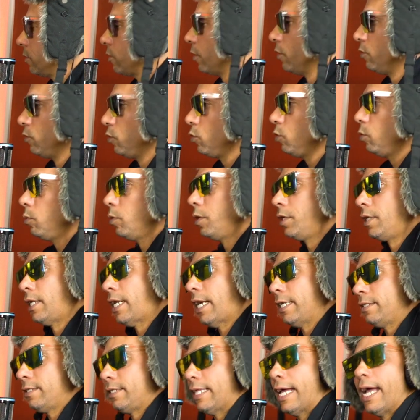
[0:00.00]
don't you know, do one
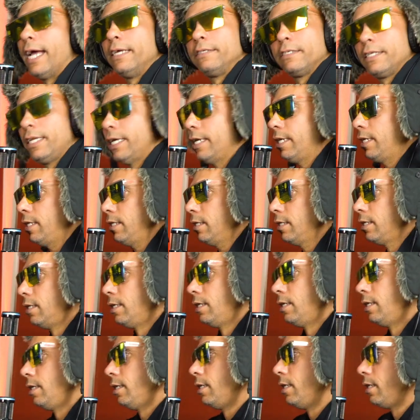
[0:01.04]
night stands, yeah. lady.
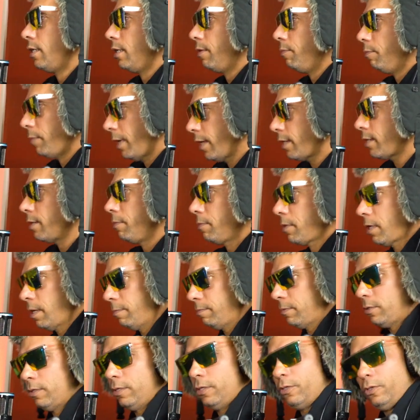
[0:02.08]
Yeah, make them
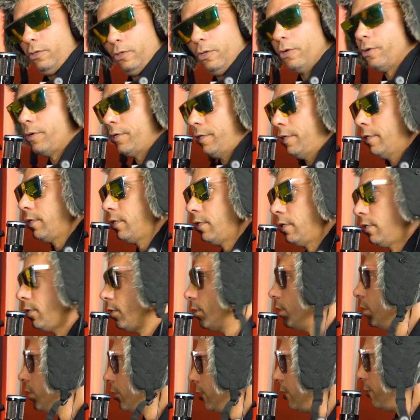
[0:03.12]
come to your door.
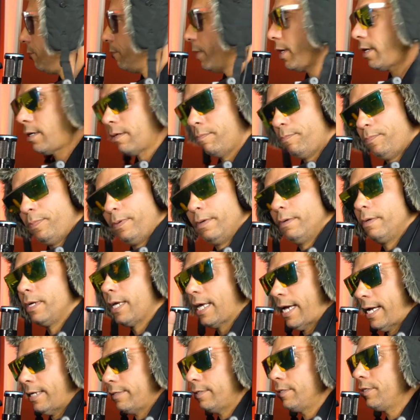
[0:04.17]
Yeah, make them put
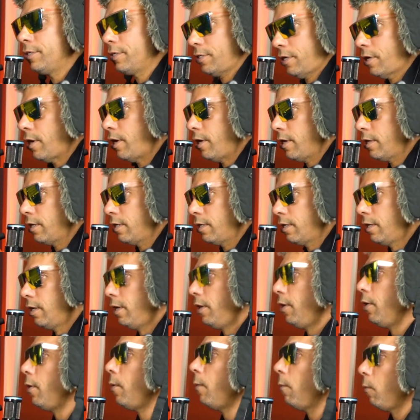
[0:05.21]
gas in your car. Yeah,